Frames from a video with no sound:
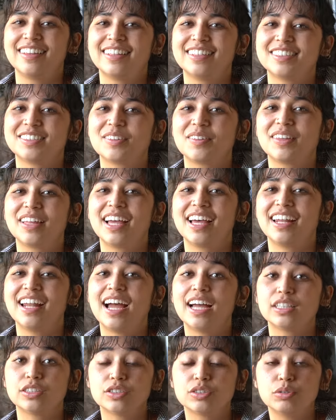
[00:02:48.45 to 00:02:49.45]
so that
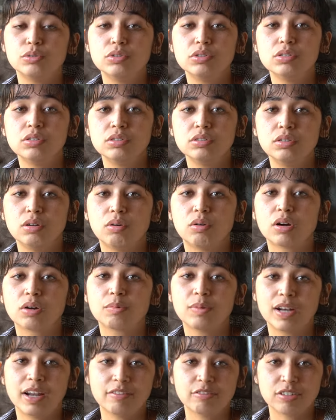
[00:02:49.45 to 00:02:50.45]
at school or
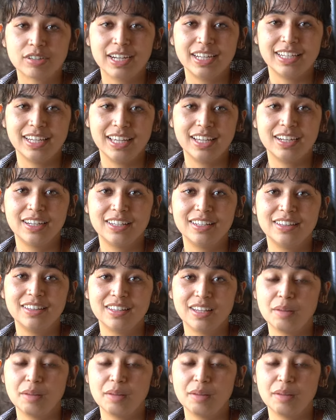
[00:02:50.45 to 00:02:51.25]
whenever I needed